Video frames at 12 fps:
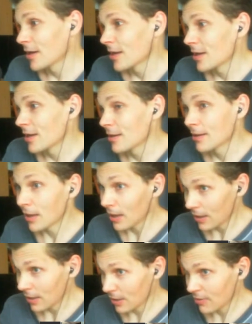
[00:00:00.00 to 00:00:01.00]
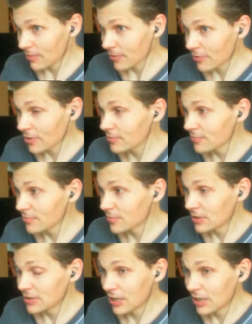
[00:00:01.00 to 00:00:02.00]
Eric Musco,
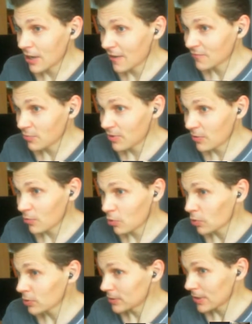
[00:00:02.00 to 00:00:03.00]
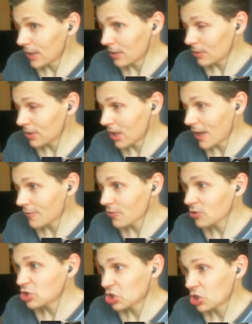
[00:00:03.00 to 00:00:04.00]
the day after we recorded our
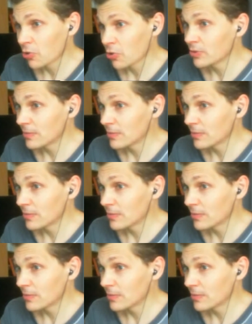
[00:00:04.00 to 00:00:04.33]
last show,